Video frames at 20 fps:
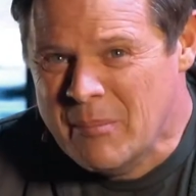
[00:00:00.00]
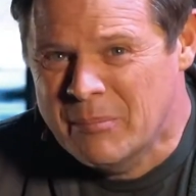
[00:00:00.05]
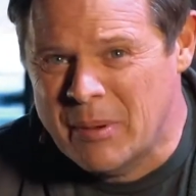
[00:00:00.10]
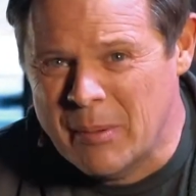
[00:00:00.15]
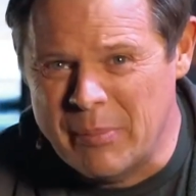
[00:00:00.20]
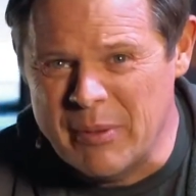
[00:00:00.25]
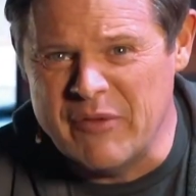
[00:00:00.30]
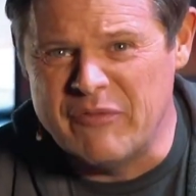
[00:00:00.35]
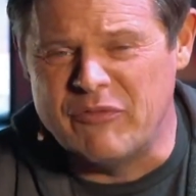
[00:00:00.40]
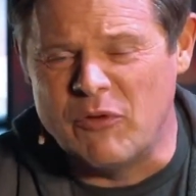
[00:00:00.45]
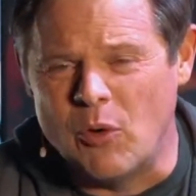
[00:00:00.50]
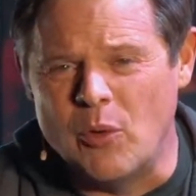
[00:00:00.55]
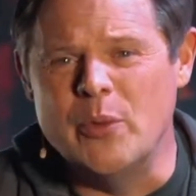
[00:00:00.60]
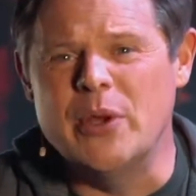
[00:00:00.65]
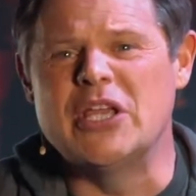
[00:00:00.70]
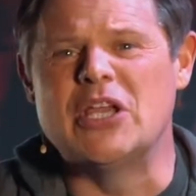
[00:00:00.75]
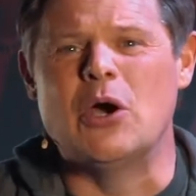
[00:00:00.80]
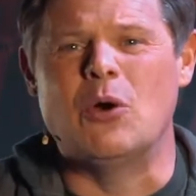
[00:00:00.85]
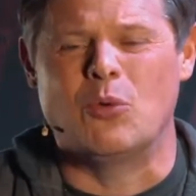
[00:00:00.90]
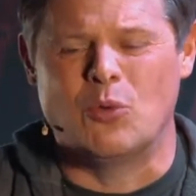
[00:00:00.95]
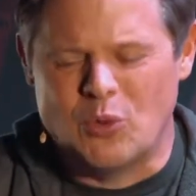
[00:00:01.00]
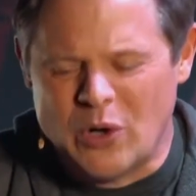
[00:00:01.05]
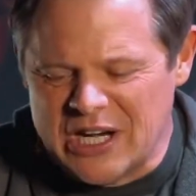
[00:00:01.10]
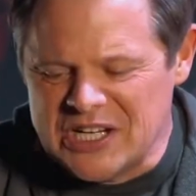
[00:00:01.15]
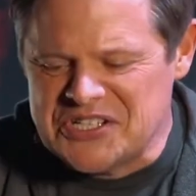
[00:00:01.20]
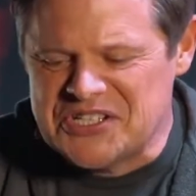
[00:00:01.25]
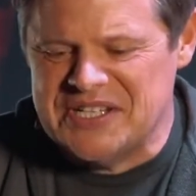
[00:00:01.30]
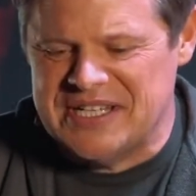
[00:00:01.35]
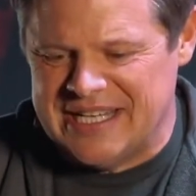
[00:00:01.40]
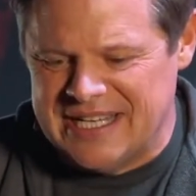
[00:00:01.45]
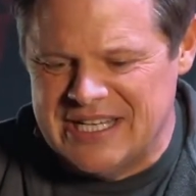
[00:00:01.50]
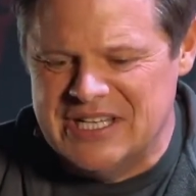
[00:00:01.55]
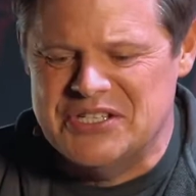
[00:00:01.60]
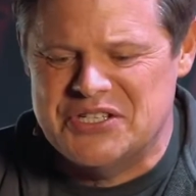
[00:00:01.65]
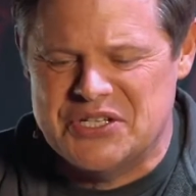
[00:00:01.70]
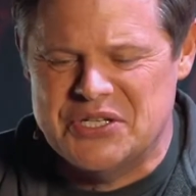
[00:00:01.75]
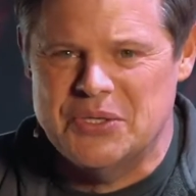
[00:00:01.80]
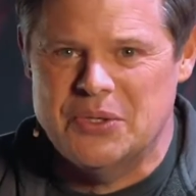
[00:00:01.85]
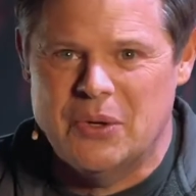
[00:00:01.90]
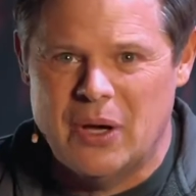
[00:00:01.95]
But before we go rushing
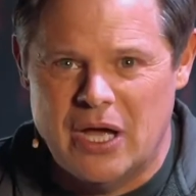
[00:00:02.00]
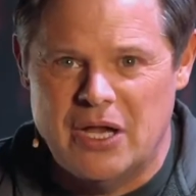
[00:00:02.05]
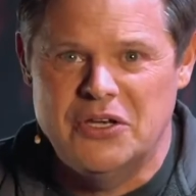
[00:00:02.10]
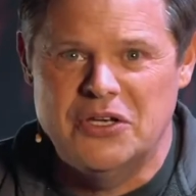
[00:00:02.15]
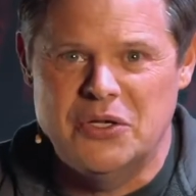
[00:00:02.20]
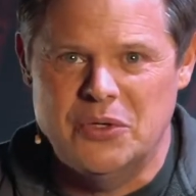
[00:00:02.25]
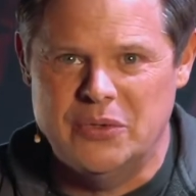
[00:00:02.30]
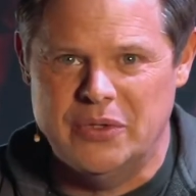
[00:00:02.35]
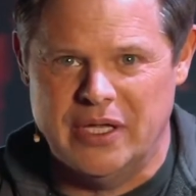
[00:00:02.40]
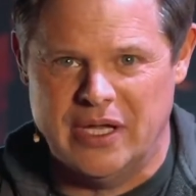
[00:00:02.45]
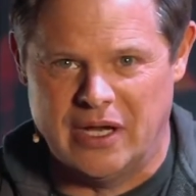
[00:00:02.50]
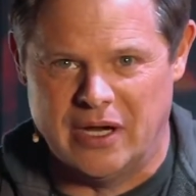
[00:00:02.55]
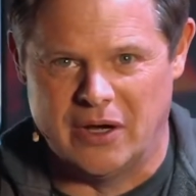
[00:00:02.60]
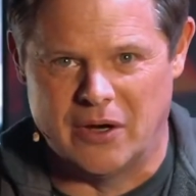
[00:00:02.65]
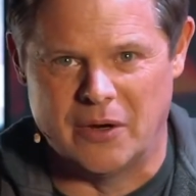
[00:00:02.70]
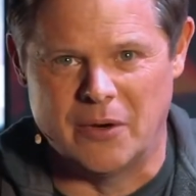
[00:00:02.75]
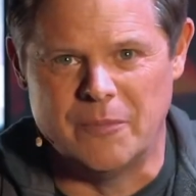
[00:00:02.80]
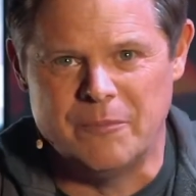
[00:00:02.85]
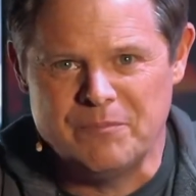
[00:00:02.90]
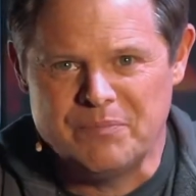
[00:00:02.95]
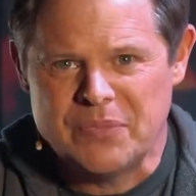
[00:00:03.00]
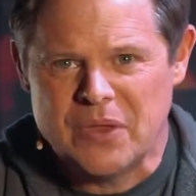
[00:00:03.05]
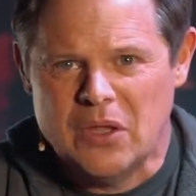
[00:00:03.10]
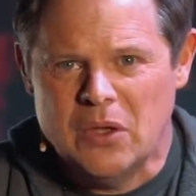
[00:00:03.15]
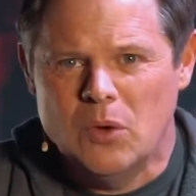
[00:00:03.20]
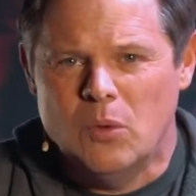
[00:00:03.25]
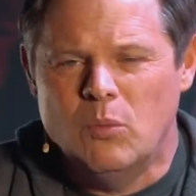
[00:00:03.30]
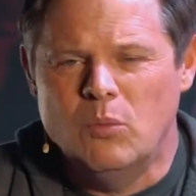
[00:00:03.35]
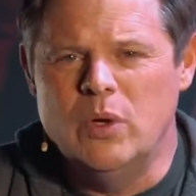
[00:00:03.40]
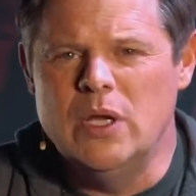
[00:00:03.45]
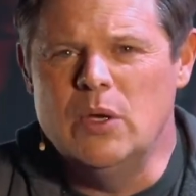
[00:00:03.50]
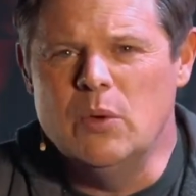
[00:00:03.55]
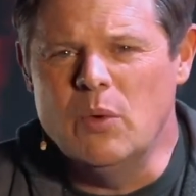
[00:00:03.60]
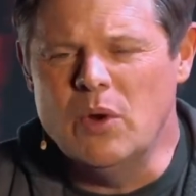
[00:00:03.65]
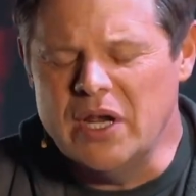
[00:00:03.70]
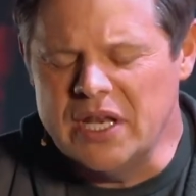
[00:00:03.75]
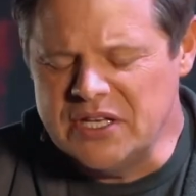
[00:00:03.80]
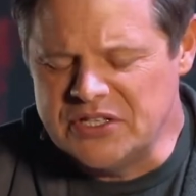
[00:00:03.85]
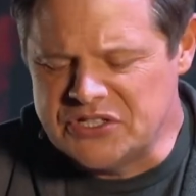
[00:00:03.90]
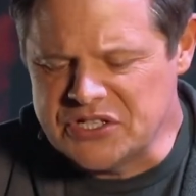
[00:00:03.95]
into a new year, We
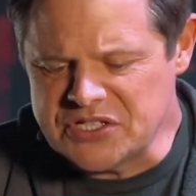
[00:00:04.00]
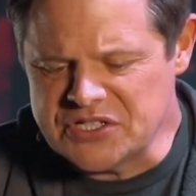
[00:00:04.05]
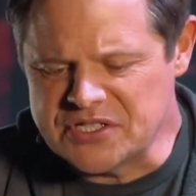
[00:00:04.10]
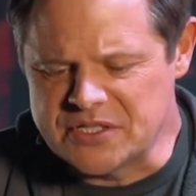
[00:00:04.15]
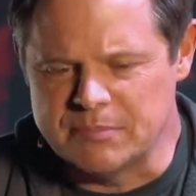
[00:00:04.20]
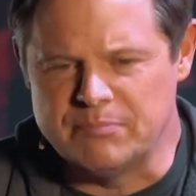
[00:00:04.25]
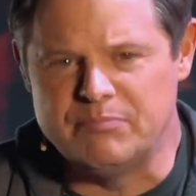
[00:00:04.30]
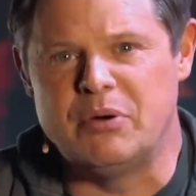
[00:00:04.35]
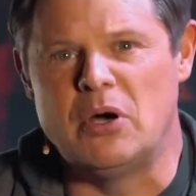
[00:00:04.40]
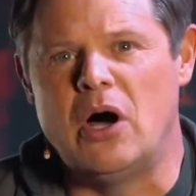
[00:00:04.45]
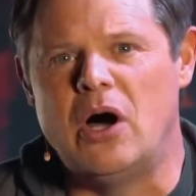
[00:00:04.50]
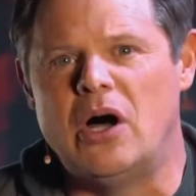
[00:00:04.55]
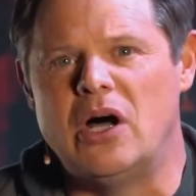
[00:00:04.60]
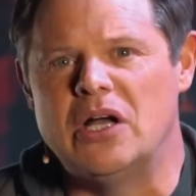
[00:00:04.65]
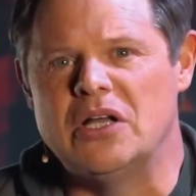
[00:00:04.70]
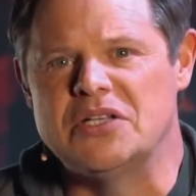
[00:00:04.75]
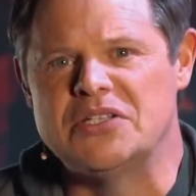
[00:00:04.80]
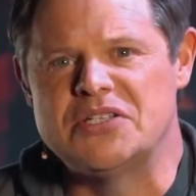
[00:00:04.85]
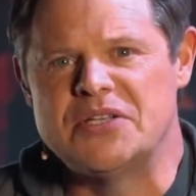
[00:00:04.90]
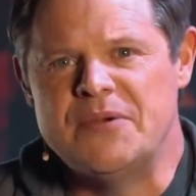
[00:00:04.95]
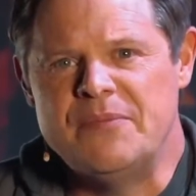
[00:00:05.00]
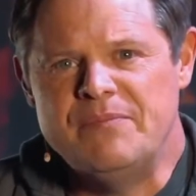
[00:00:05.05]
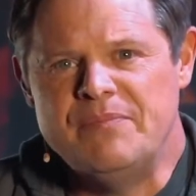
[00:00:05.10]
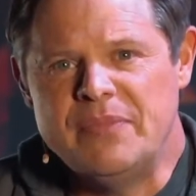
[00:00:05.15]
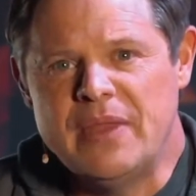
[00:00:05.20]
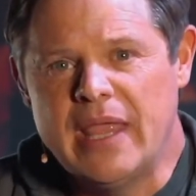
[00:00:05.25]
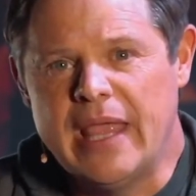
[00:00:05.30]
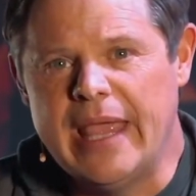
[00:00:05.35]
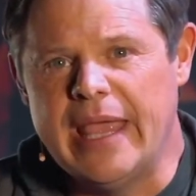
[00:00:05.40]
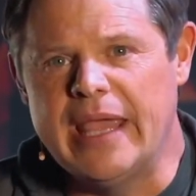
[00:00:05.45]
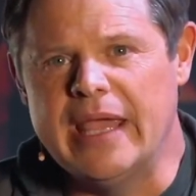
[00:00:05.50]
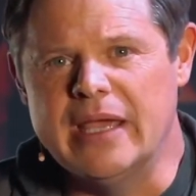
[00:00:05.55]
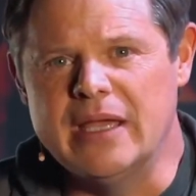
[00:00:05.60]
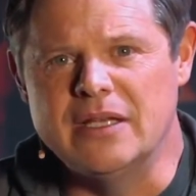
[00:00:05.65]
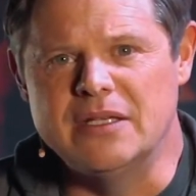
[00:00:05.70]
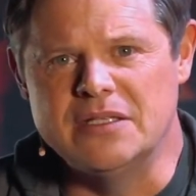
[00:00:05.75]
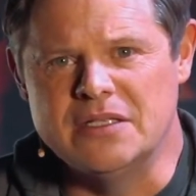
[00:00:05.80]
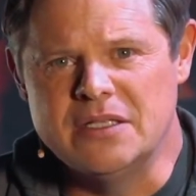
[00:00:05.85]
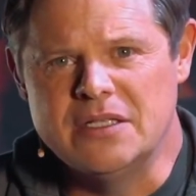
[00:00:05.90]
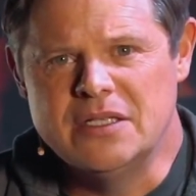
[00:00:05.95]
wanted just to pause
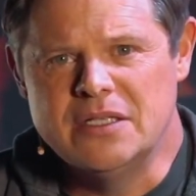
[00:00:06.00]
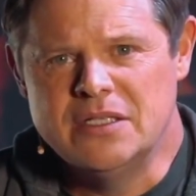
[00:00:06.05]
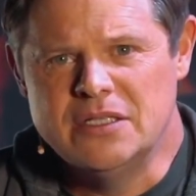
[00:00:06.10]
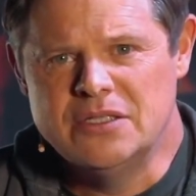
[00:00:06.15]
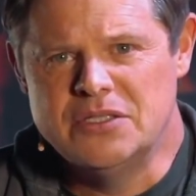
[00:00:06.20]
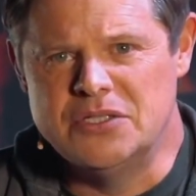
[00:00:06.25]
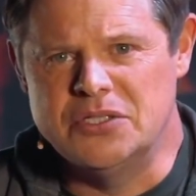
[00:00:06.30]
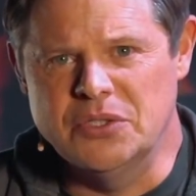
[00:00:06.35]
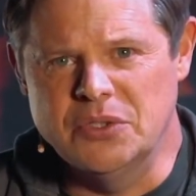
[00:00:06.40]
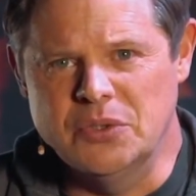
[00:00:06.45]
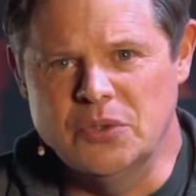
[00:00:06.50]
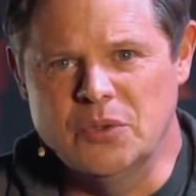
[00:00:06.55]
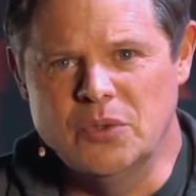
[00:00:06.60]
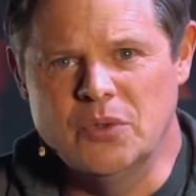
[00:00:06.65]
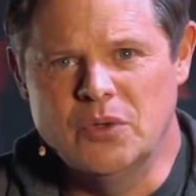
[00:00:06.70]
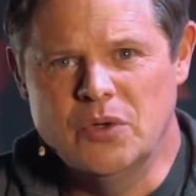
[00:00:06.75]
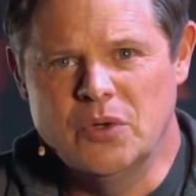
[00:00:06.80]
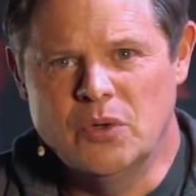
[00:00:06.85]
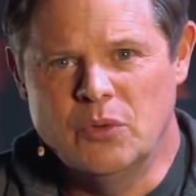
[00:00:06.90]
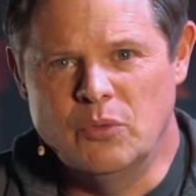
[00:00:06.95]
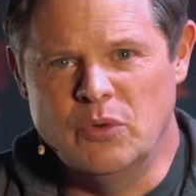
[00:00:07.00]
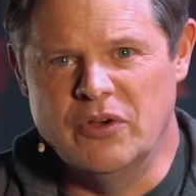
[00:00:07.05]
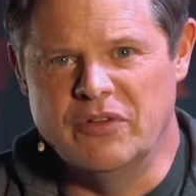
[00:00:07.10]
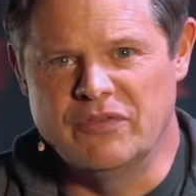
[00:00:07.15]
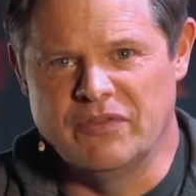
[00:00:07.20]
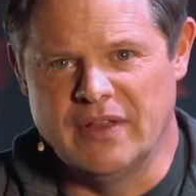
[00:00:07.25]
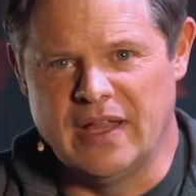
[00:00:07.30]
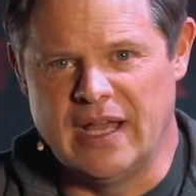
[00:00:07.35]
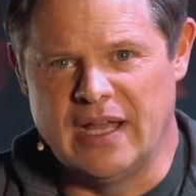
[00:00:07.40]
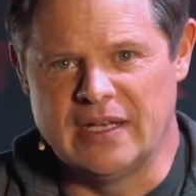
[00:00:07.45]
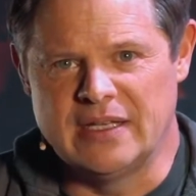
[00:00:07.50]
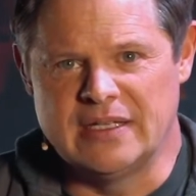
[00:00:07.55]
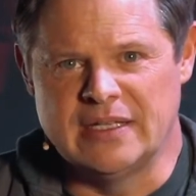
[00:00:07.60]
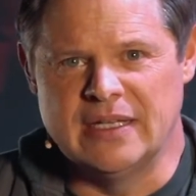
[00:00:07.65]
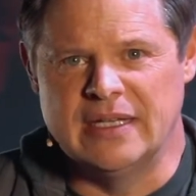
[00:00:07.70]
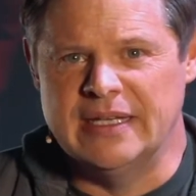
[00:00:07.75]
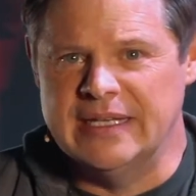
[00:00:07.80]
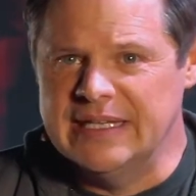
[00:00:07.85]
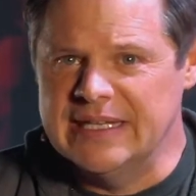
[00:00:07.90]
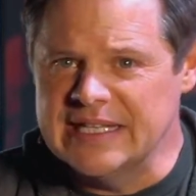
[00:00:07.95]
and to reflect.
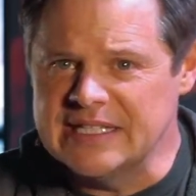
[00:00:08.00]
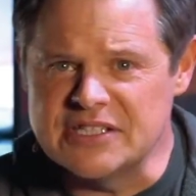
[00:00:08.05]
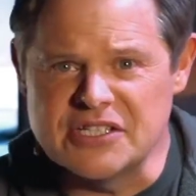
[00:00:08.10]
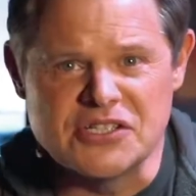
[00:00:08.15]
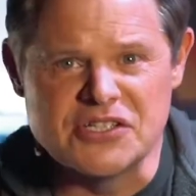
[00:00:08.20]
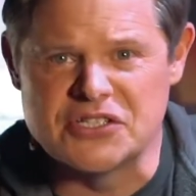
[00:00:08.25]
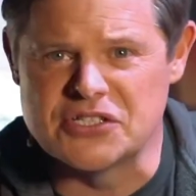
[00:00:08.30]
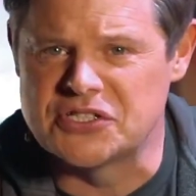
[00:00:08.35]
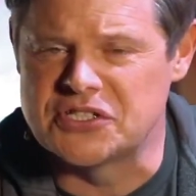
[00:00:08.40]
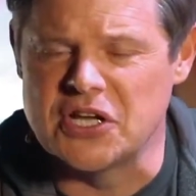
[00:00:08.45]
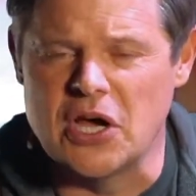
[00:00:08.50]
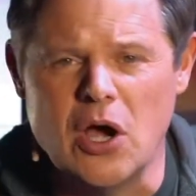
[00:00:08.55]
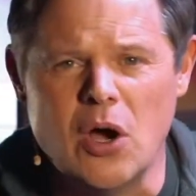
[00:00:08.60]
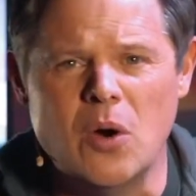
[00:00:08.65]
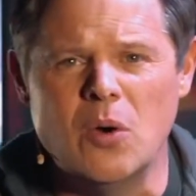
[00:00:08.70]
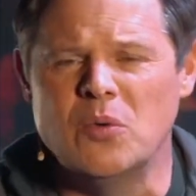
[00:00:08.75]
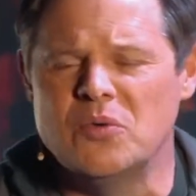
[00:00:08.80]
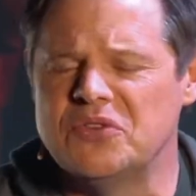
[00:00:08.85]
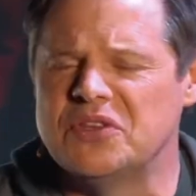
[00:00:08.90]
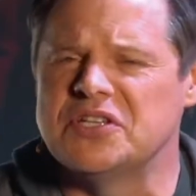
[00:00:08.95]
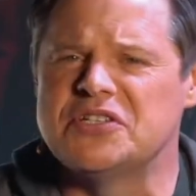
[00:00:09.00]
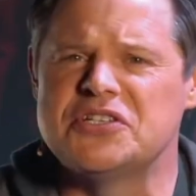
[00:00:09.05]
And this is so